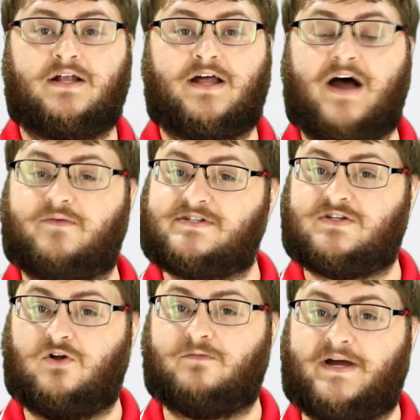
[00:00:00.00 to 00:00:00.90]
Now, I was
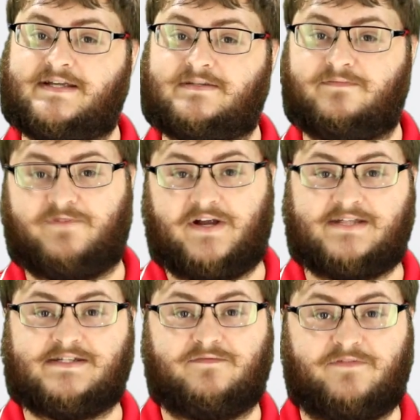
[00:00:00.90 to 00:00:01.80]
told by some
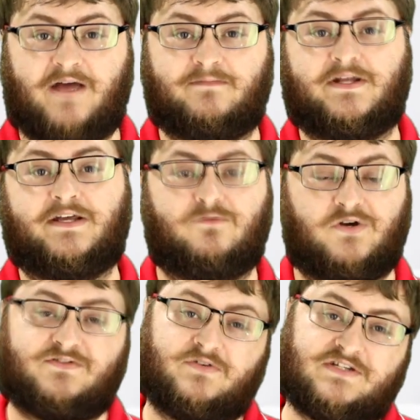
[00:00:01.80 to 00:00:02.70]
friends and family
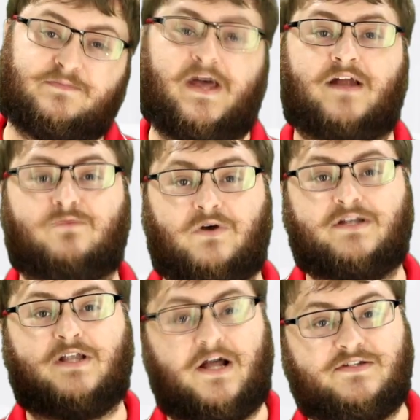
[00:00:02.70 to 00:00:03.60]
what to expect,
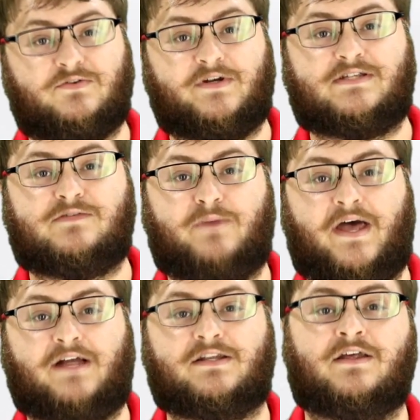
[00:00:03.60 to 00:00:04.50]
what not to
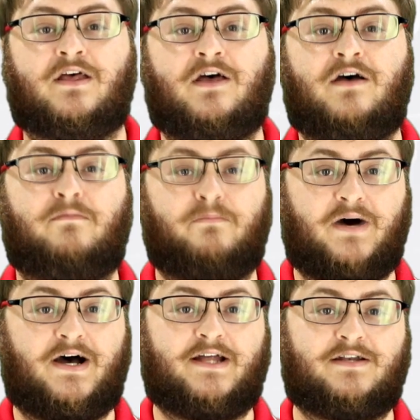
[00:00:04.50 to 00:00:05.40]
expect,
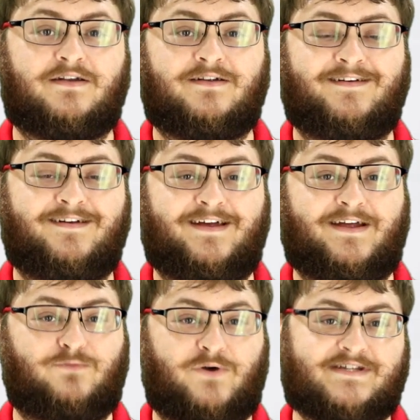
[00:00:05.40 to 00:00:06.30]
but
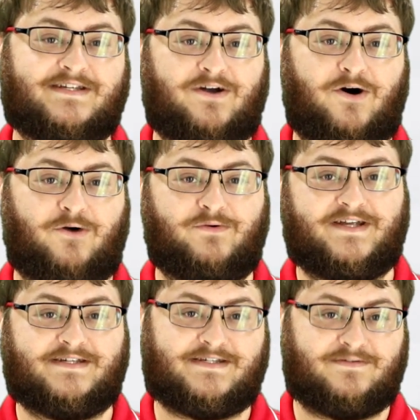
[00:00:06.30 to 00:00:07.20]
it wasn't
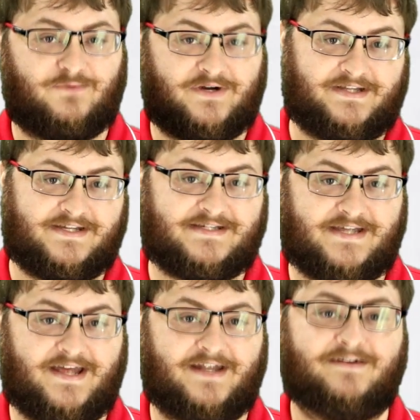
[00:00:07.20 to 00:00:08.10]
always what they
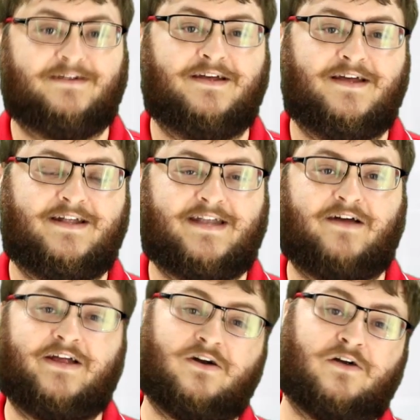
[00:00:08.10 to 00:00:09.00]
said.
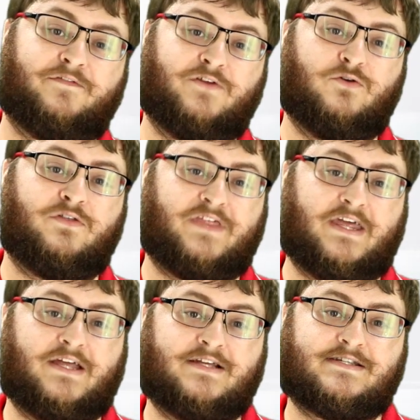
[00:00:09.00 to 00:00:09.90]
Now, here are a few
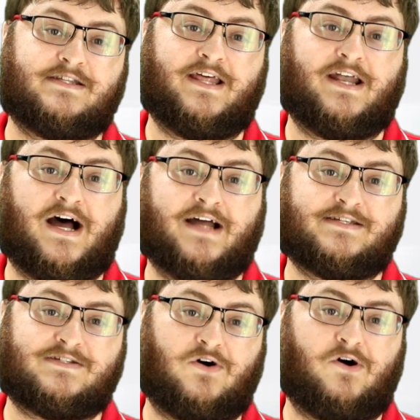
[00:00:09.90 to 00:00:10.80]
things that I
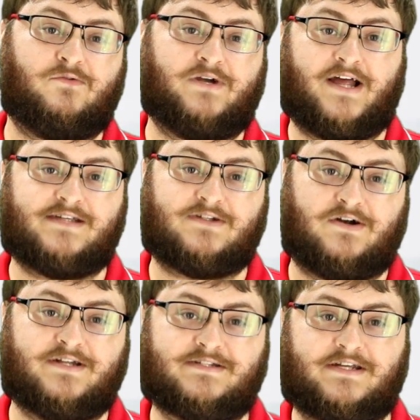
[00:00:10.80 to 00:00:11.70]
saw when I
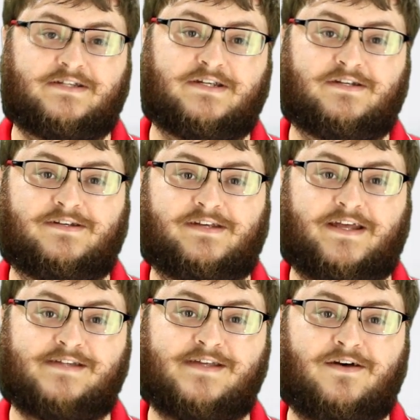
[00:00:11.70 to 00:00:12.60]
started teaching
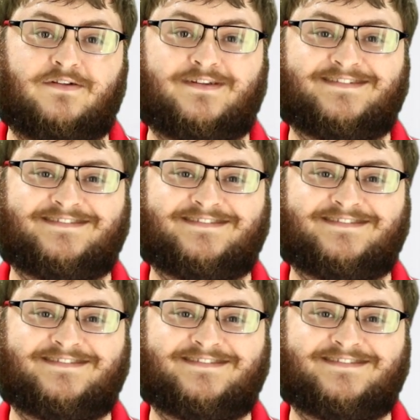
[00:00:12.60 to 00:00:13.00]
ESL.